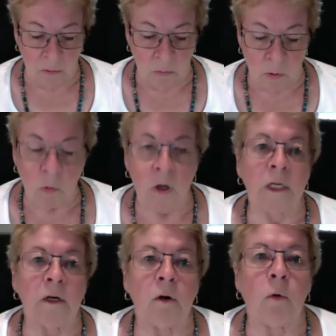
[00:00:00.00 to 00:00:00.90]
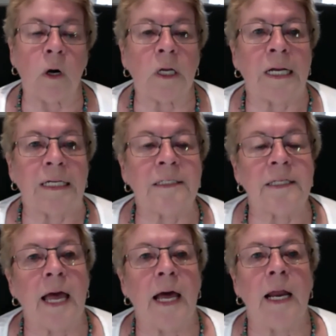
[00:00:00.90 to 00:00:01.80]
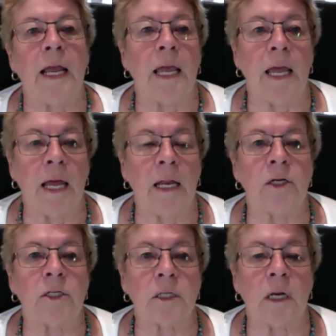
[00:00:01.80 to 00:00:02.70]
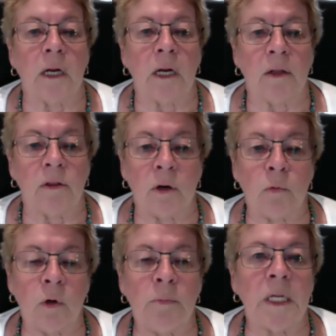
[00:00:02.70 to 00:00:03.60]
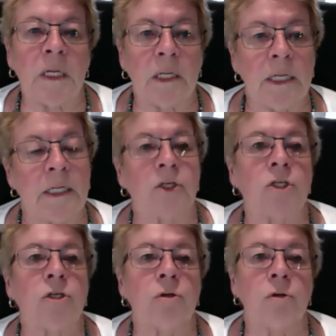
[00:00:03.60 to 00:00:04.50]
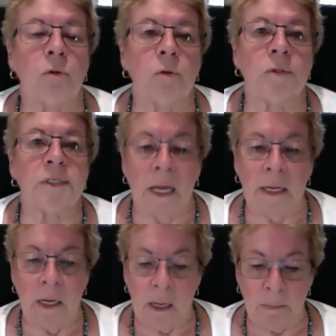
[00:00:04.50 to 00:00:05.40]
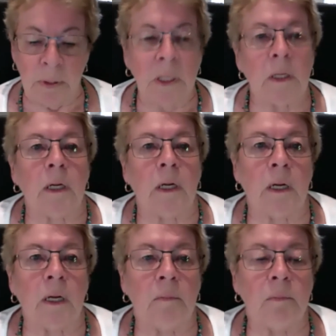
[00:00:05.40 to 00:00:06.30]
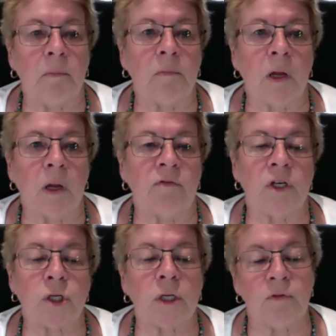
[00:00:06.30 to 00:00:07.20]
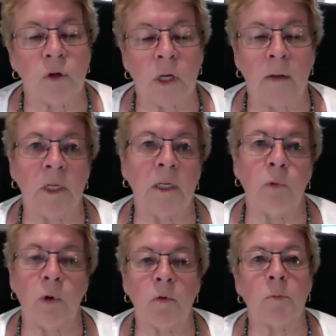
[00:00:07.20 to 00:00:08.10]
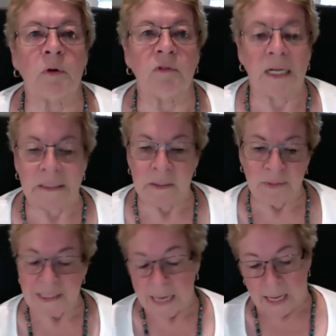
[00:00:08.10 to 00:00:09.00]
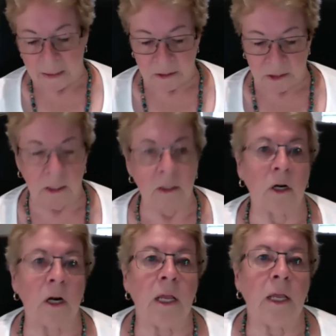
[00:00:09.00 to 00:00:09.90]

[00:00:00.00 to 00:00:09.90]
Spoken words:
We're working to organize that, and there will be a link to sign up. Eventually, if you're coming, we will provide some snacks and